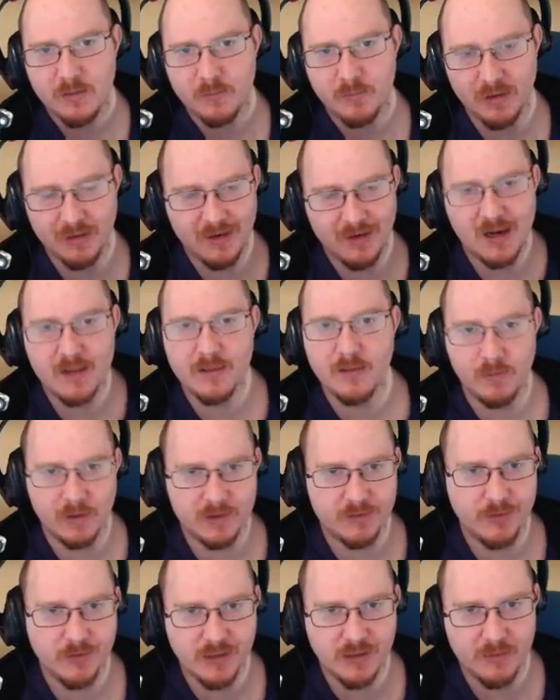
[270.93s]
But let the
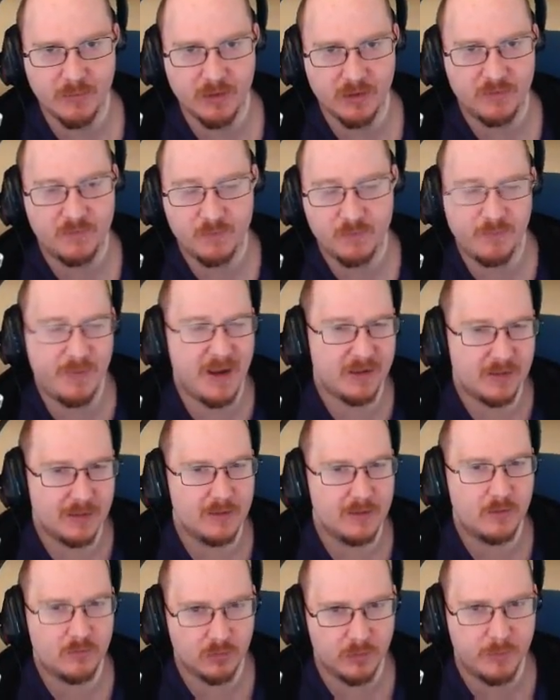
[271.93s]
rest of your team
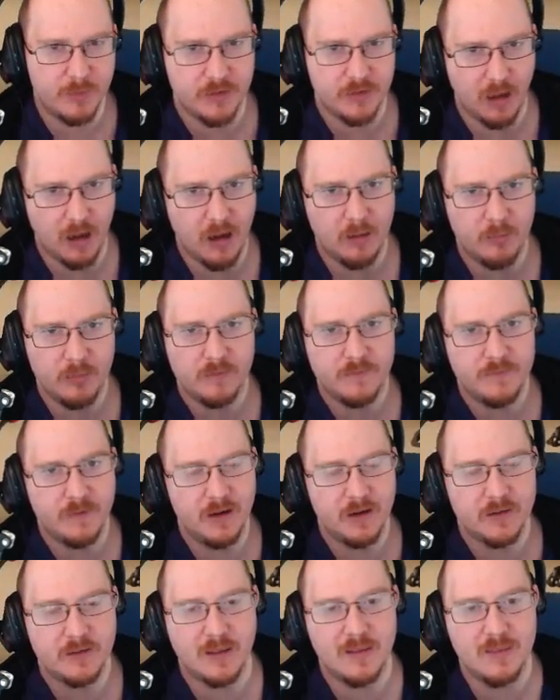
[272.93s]
especially strip his armor
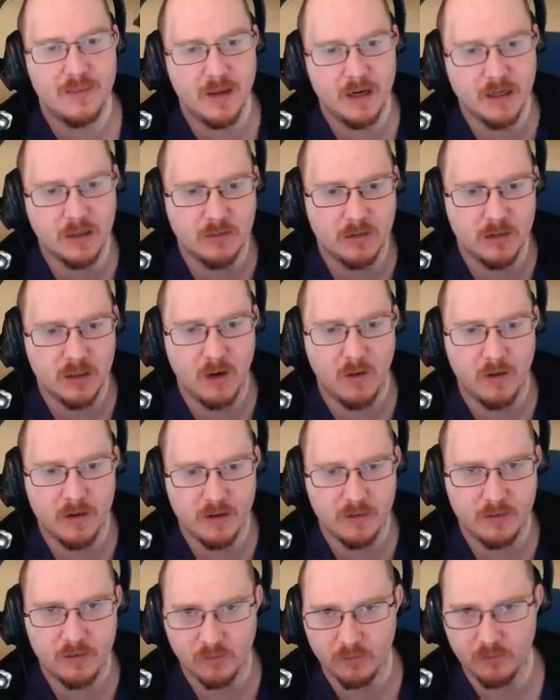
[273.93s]
first, and then you can go in
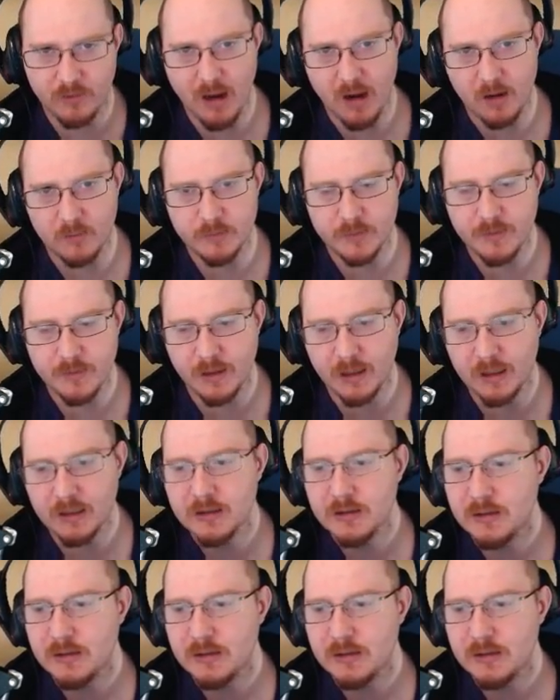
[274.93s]
and sort of help with that.